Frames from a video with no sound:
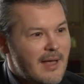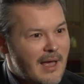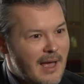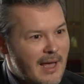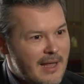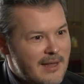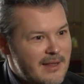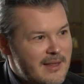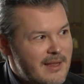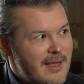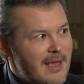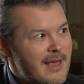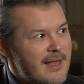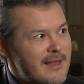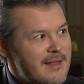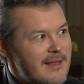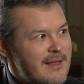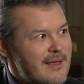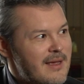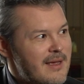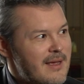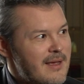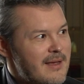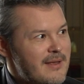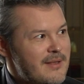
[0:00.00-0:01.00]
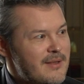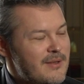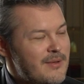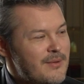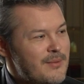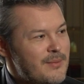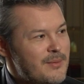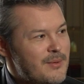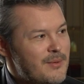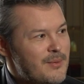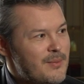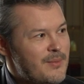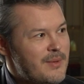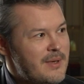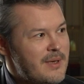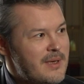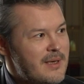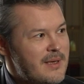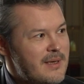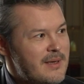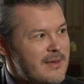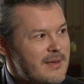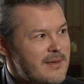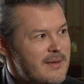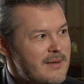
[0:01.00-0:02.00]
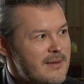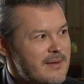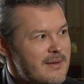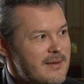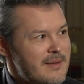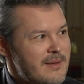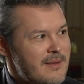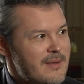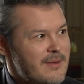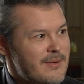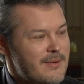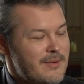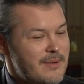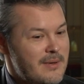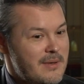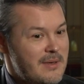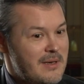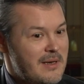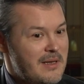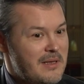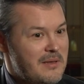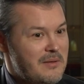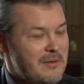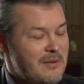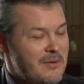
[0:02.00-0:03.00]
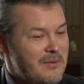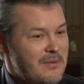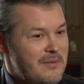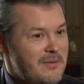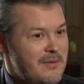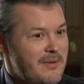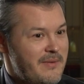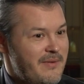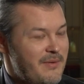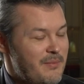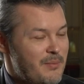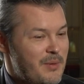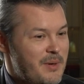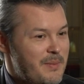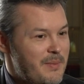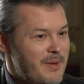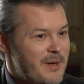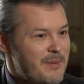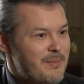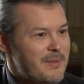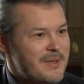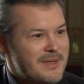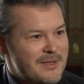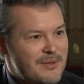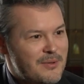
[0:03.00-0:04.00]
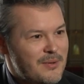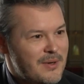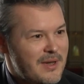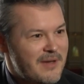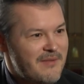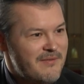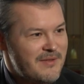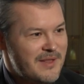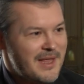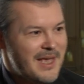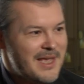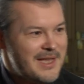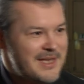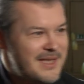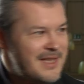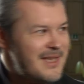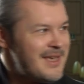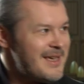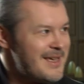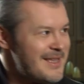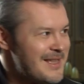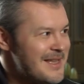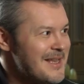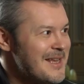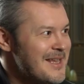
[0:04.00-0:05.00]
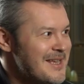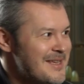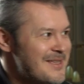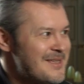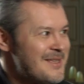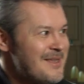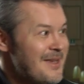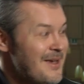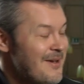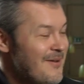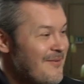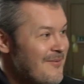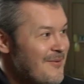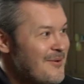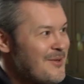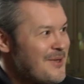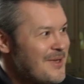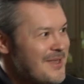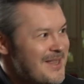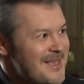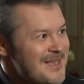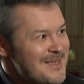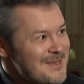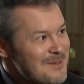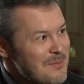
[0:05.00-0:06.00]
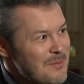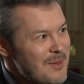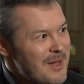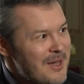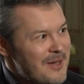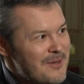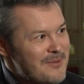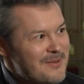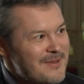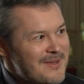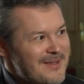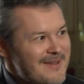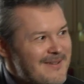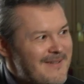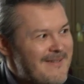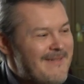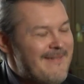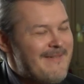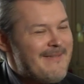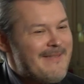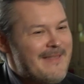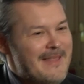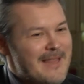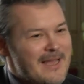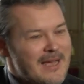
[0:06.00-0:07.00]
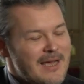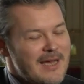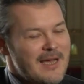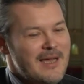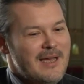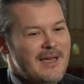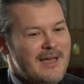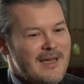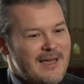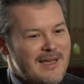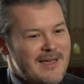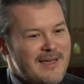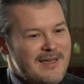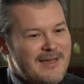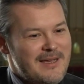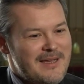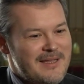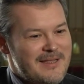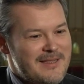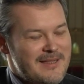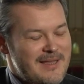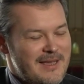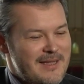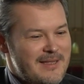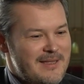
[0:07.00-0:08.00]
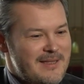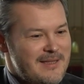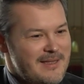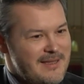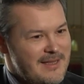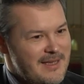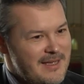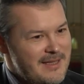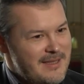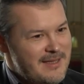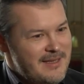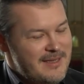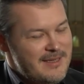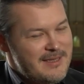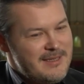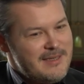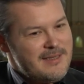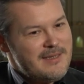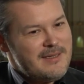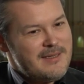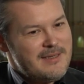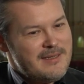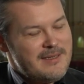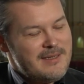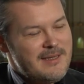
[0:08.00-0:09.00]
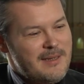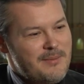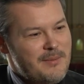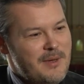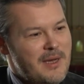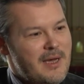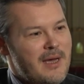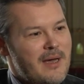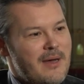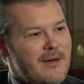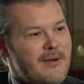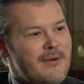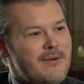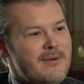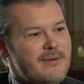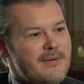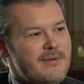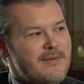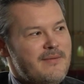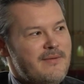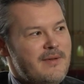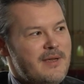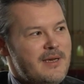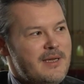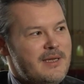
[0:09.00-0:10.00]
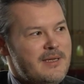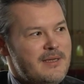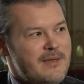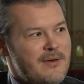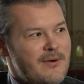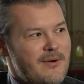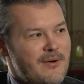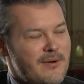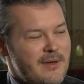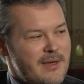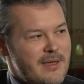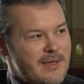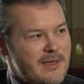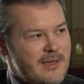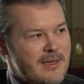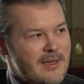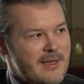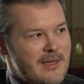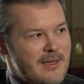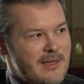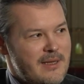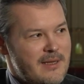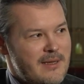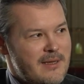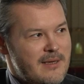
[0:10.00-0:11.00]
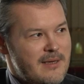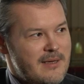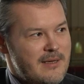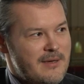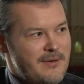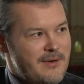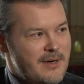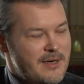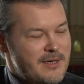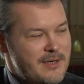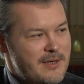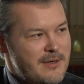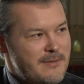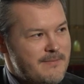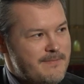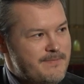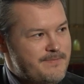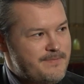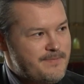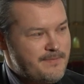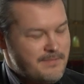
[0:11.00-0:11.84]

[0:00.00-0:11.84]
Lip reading: and then to be, not even prepared, but to have an idea at least what it is about. And that is somehow very strong in Russia.